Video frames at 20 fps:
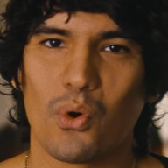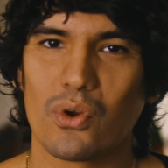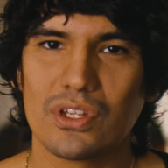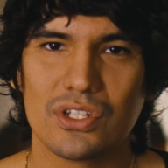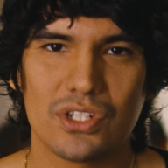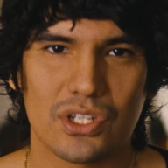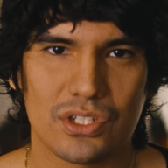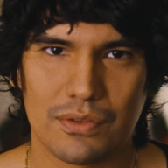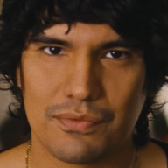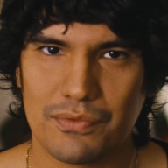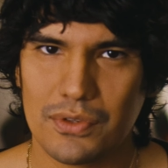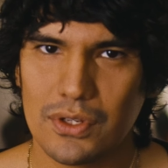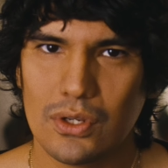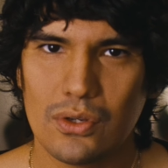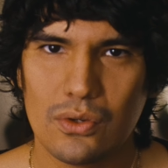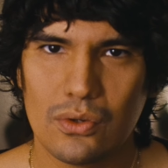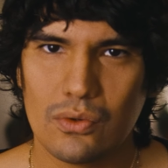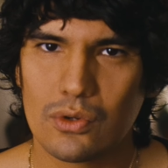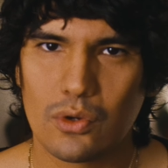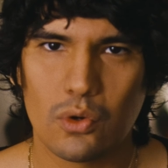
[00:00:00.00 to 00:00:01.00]
than just a
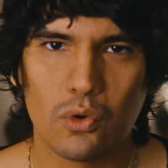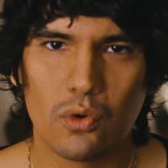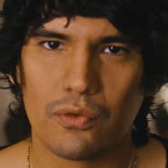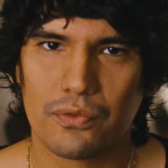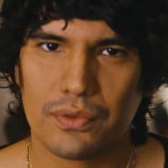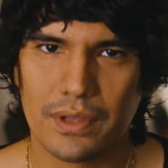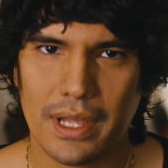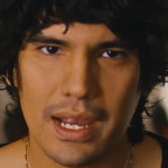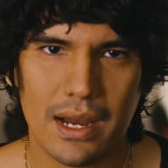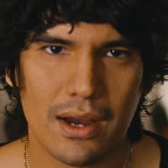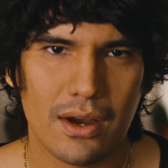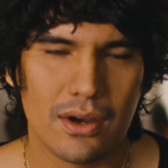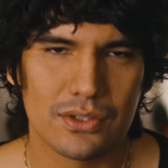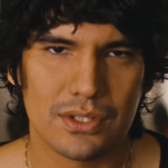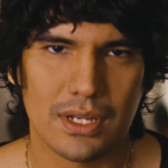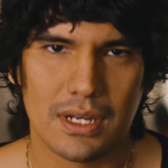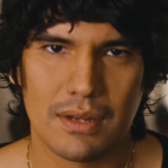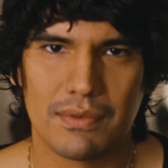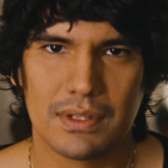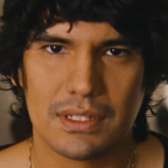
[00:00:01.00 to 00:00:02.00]
few cool flares
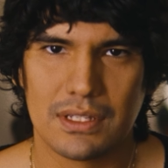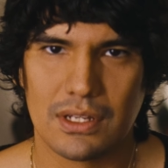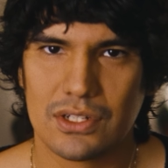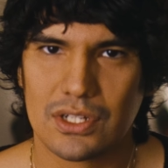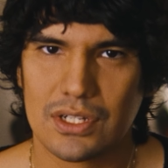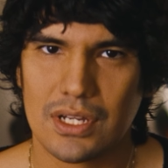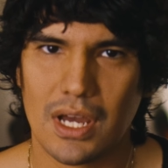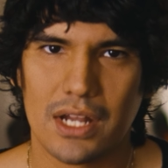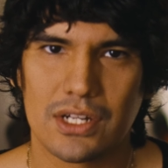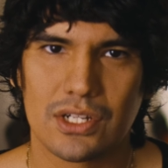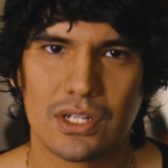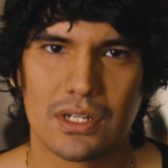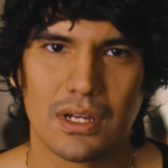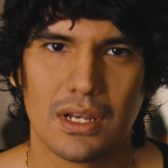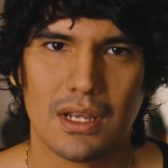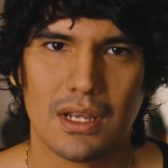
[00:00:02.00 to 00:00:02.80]
and a vintage touch,